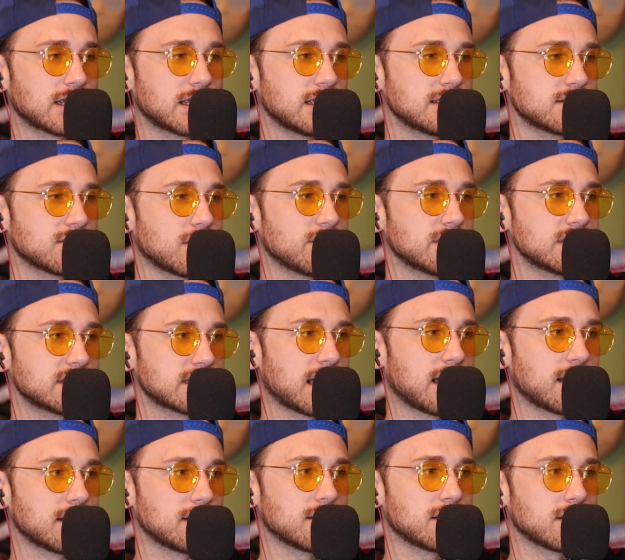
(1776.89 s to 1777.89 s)
He's always
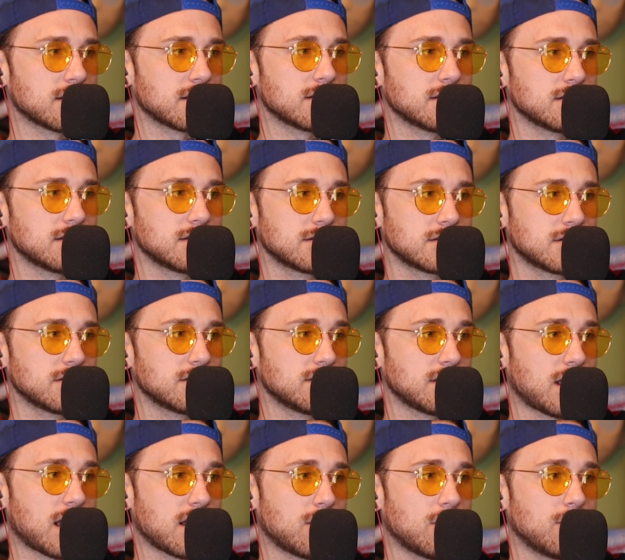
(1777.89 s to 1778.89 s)
gotten hurt. Good.
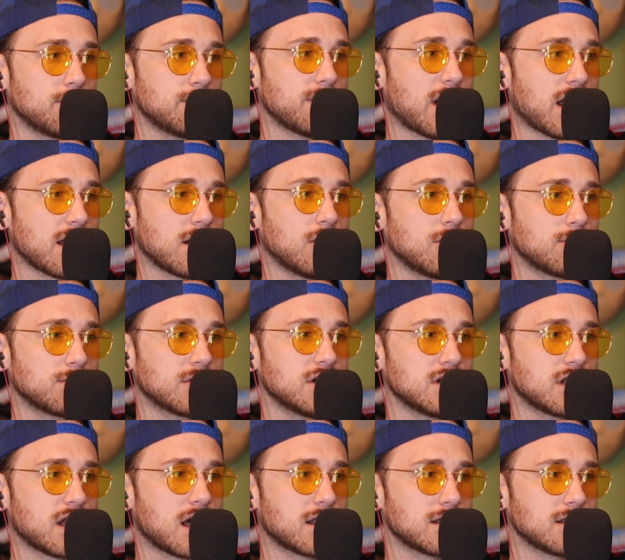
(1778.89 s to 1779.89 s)
I hope
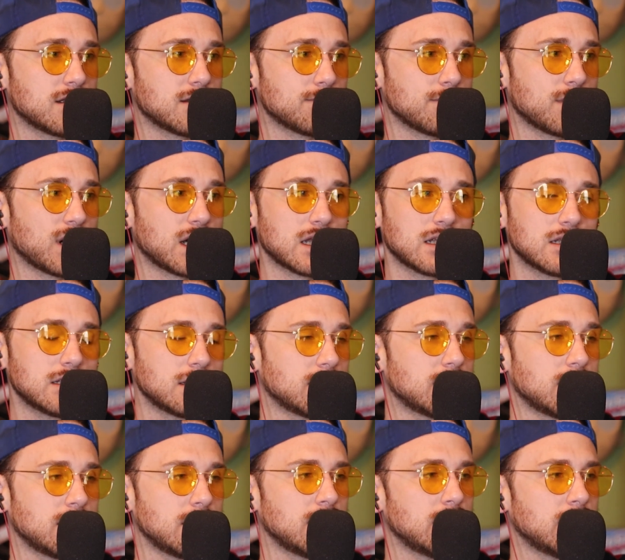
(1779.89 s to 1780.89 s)
good on him, but
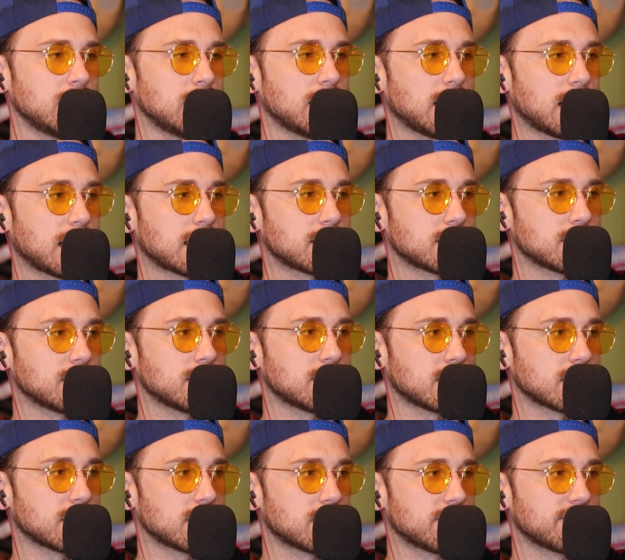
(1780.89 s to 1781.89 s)
I don't know. I
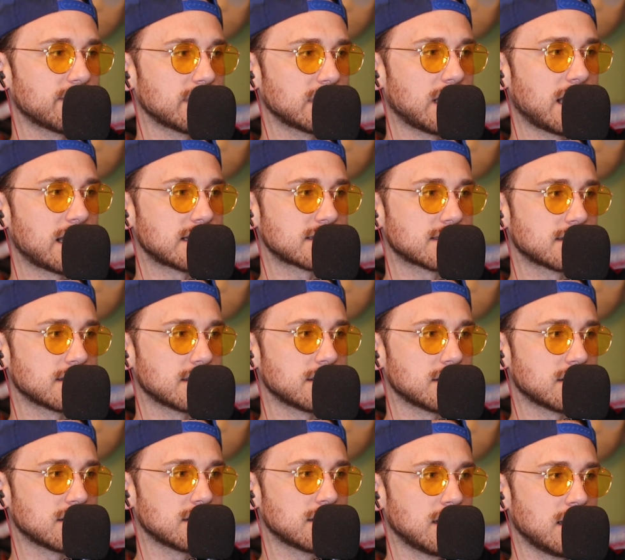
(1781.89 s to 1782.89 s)
don't know if he lasts the
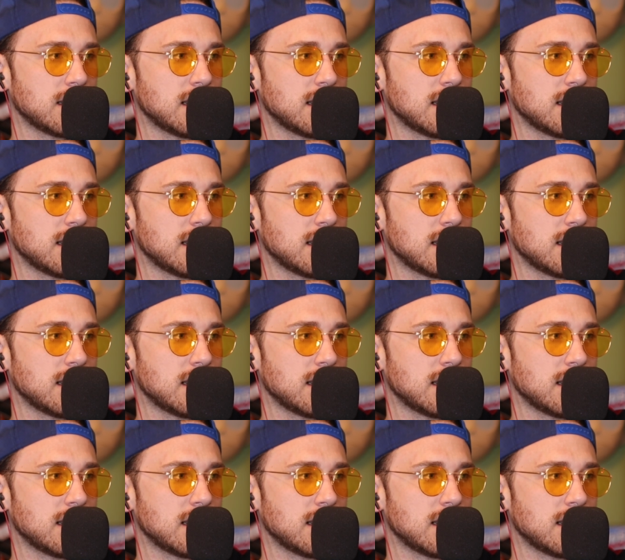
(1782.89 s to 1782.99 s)
year.